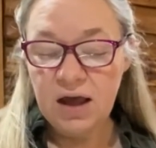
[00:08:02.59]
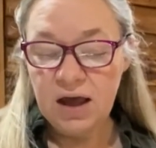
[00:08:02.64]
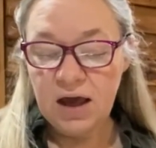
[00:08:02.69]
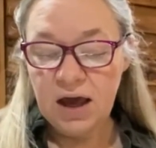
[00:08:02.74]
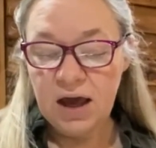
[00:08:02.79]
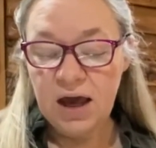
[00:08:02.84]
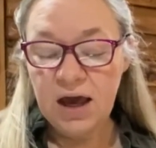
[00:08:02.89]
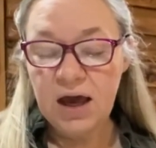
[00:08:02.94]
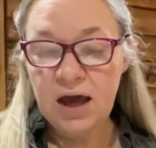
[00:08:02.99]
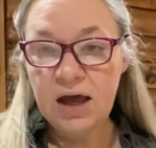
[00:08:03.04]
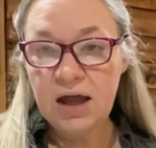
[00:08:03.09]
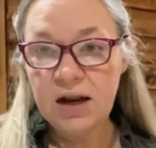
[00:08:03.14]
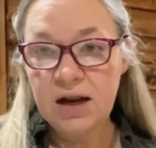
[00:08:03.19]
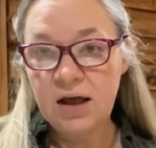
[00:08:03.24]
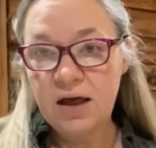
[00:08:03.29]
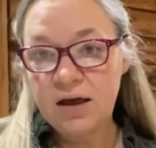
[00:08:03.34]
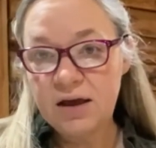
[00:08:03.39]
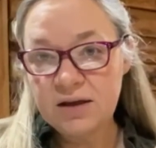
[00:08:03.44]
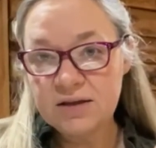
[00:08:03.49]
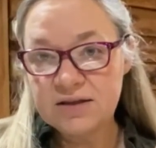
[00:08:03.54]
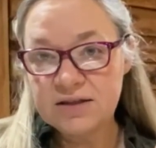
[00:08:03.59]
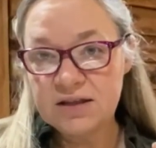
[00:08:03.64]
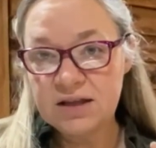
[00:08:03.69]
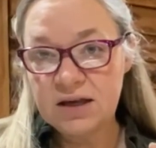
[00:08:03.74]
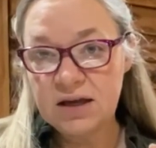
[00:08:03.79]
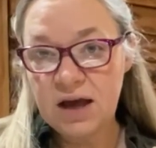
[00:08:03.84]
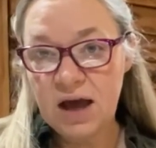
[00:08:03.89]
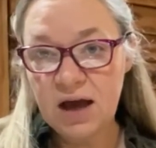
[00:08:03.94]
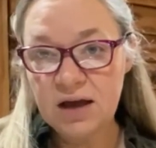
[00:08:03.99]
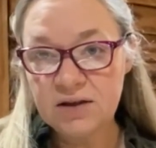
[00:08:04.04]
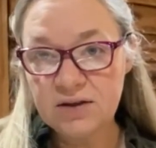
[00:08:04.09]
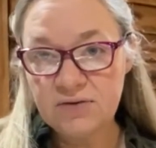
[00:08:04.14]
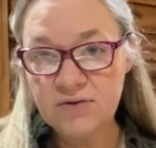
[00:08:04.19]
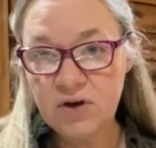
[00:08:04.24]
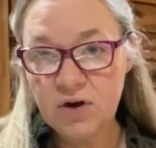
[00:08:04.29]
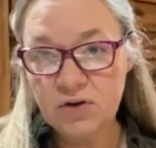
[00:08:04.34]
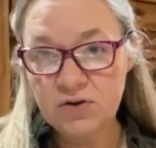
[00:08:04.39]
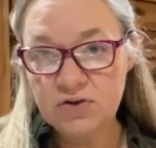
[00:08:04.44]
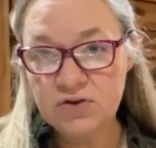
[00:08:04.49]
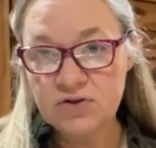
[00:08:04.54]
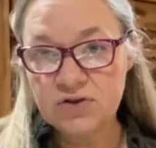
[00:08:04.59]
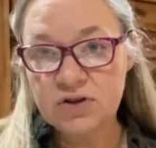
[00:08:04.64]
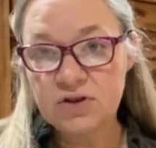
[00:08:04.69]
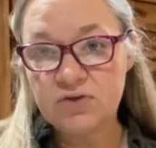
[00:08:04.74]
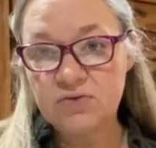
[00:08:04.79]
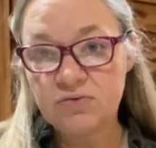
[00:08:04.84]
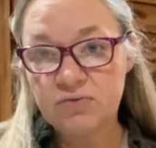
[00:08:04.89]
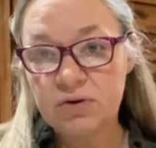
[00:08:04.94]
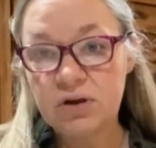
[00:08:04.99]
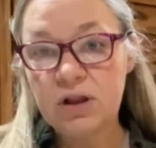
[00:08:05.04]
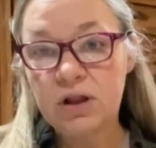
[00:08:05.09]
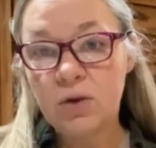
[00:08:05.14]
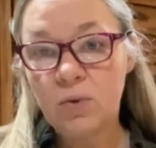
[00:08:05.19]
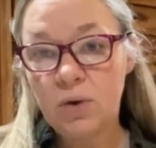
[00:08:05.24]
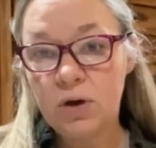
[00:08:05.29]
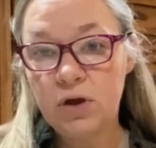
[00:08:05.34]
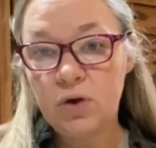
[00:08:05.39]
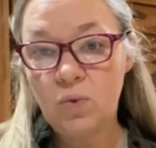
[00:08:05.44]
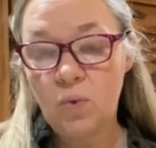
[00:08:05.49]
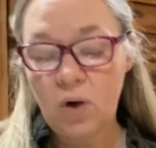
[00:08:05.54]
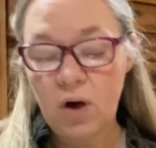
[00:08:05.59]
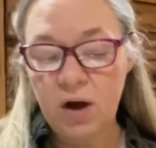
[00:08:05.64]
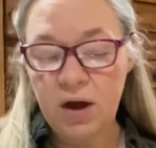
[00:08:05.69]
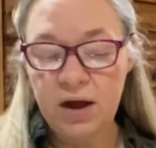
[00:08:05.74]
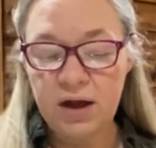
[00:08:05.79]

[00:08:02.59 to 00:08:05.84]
And it's the active cultures that are really what you want.